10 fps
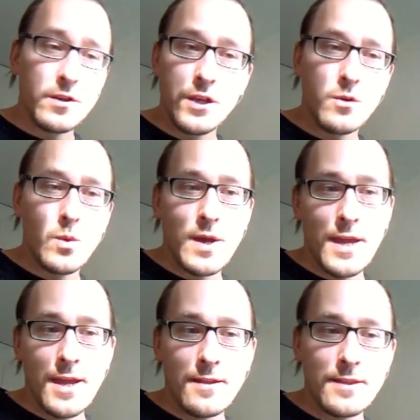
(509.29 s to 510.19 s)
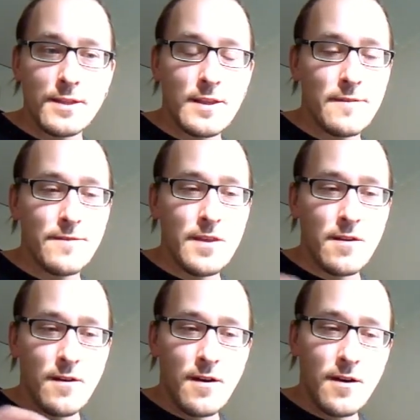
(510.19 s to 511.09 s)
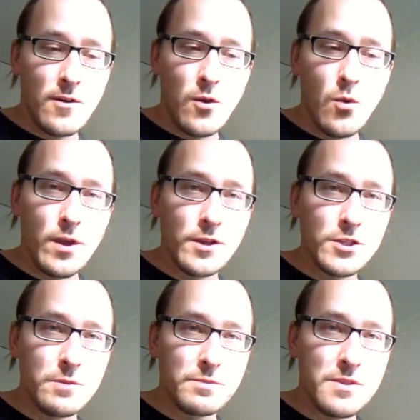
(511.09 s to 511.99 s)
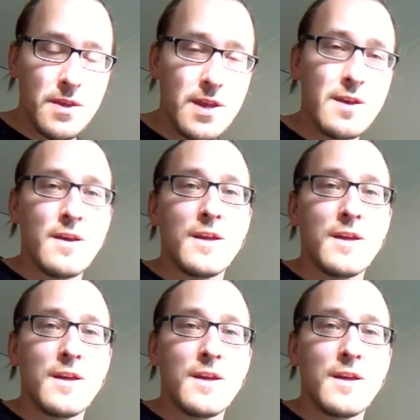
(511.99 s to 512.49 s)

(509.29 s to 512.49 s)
in a way that if there are cloaking ships there,